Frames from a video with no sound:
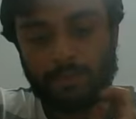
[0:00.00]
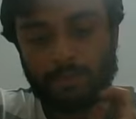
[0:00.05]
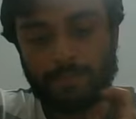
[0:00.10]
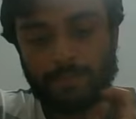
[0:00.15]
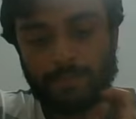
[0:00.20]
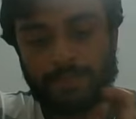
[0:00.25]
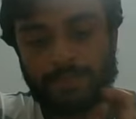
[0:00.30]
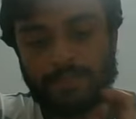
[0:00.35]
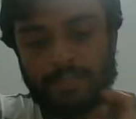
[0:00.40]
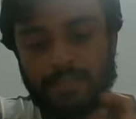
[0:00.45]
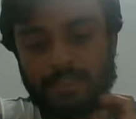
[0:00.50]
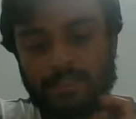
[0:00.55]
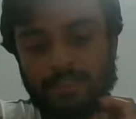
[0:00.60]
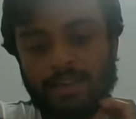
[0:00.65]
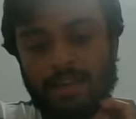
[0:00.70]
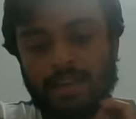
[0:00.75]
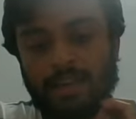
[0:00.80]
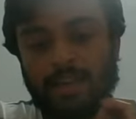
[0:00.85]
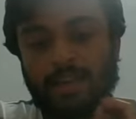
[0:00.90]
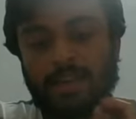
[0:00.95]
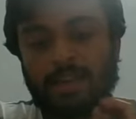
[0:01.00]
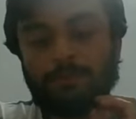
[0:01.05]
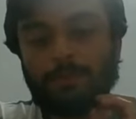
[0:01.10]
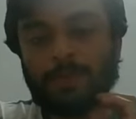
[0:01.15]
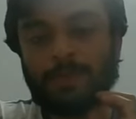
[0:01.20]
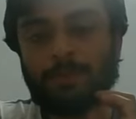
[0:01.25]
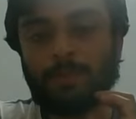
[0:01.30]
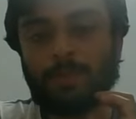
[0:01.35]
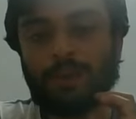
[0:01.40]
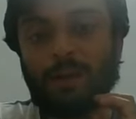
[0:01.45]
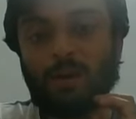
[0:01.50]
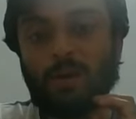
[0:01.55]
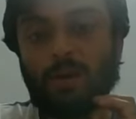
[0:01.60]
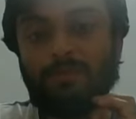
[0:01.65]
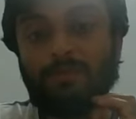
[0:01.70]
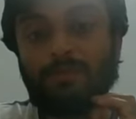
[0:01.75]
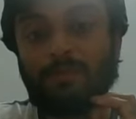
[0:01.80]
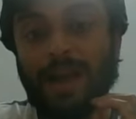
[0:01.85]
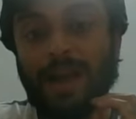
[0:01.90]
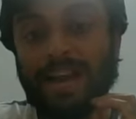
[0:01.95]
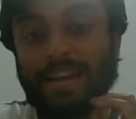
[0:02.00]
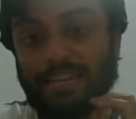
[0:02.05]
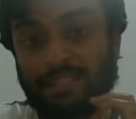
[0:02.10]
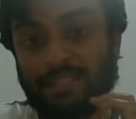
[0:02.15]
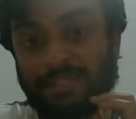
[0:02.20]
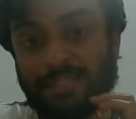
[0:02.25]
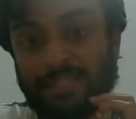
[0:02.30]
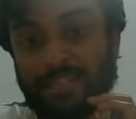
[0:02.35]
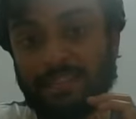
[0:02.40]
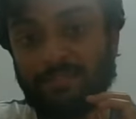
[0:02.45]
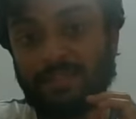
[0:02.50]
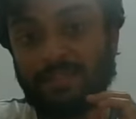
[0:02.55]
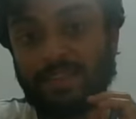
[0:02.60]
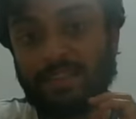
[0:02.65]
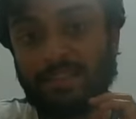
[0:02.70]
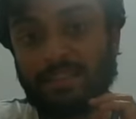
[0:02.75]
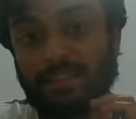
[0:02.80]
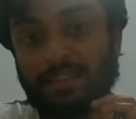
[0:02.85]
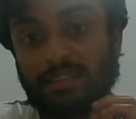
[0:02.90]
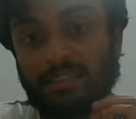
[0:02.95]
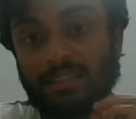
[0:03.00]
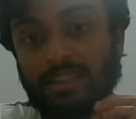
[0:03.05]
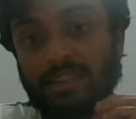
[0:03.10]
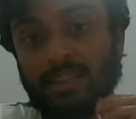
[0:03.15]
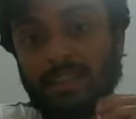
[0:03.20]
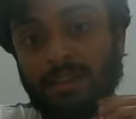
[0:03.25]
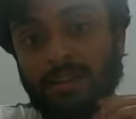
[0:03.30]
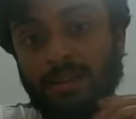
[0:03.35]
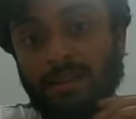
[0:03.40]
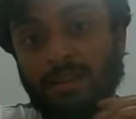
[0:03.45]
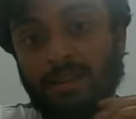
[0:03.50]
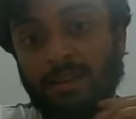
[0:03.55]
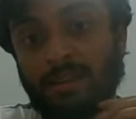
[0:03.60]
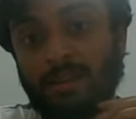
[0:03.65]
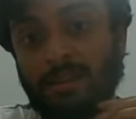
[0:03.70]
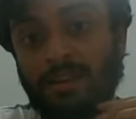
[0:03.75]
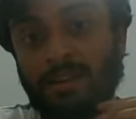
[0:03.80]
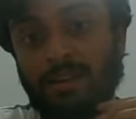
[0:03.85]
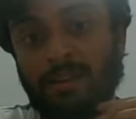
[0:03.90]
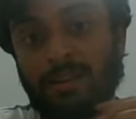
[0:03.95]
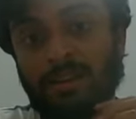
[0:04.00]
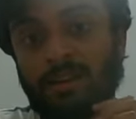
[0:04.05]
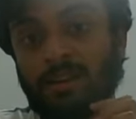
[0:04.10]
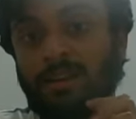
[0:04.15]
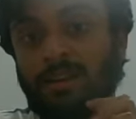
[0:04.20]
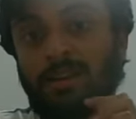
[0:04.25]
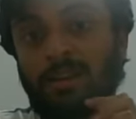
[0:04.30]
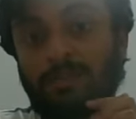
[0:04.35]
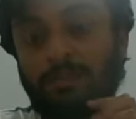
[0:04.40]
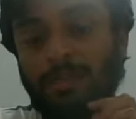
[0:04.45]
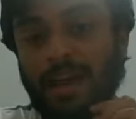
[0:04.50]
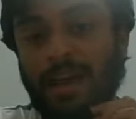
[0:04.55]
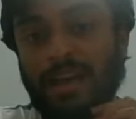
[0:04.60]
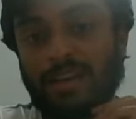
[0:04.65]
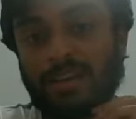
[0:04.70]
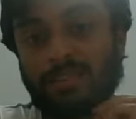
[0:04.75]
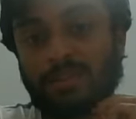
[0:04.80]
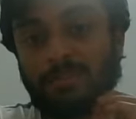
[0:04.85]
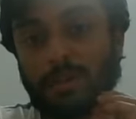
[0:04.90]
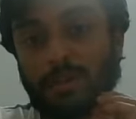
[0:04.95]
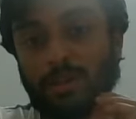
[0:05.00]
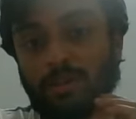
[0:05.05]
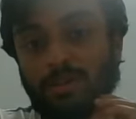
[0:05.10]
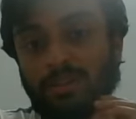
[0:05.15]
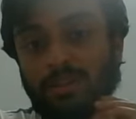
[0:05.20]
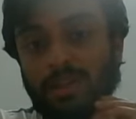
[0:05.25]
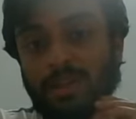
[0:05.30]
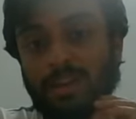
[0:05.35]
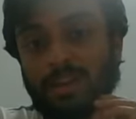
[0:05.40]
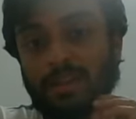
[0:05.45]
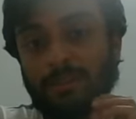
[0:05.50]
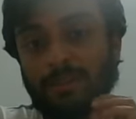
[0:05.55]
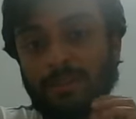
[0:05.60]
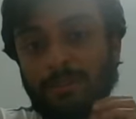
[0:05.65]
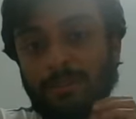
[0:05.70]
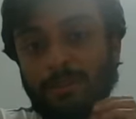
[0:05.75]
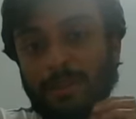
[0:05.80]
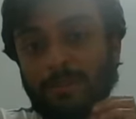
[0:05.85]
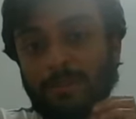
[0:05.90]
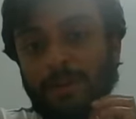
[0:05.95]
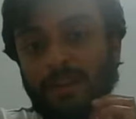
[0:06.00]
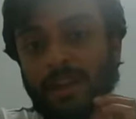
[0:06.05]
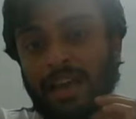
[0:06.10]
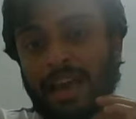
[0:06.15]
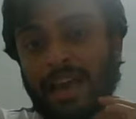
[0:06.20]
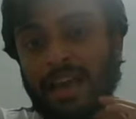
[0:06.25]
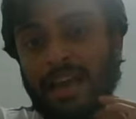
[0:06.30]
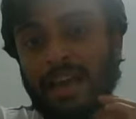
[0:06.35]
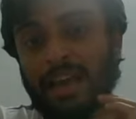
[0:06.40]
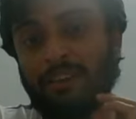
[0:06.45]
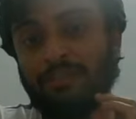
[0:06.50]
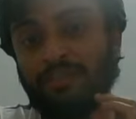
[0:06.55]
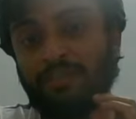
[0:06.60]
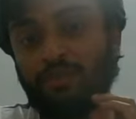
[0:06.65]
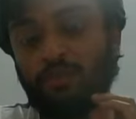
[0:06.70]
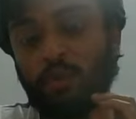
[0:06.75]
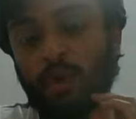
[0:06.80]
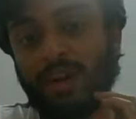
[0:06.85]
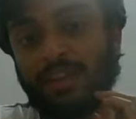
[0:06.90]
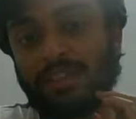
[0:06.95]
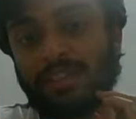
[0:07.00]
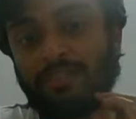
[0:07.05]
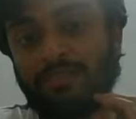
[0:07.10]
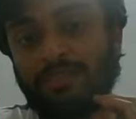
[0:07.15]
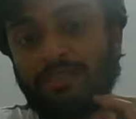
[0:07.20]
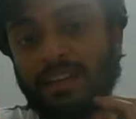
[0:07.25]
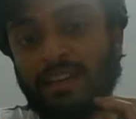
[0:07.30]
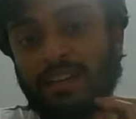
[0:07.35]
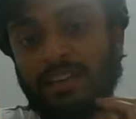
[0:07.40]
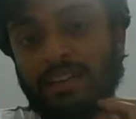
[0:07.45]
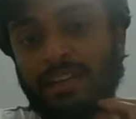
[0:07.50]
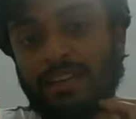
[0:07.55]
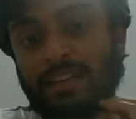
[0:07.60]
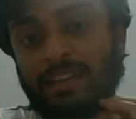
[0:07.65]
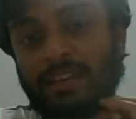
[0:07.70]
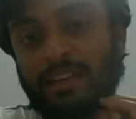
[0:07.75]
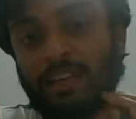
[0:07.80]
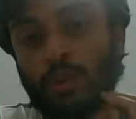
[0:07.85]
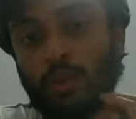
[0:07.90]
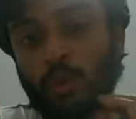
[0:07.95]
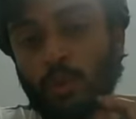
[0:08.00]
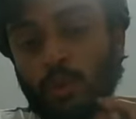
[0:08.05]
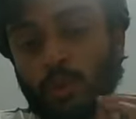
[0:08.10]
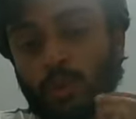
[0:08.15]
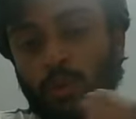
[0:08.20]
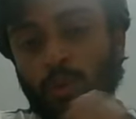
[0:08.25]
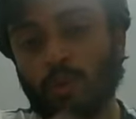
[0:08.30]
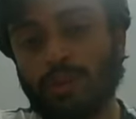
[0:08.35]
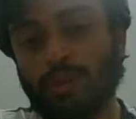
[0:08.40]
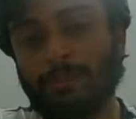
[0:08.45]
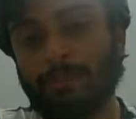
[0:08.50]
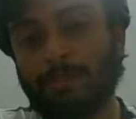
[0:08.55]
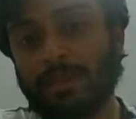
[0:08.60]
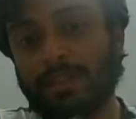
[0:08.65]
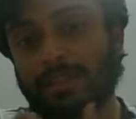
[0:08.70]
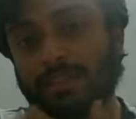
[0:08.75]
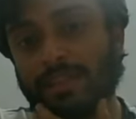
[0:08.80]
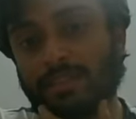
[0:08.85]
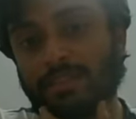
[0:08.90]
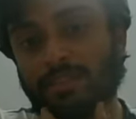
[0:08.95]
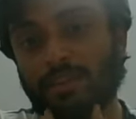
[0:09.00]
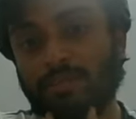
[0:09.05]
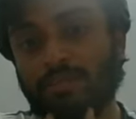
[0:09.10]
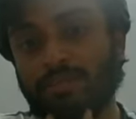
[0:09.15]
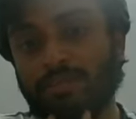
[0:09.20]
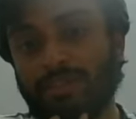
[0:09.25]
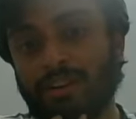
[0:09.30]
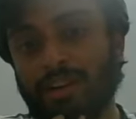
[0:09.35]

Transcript: took place. That is, people of Paris invaded the palace because the people was afraid that due to the presence of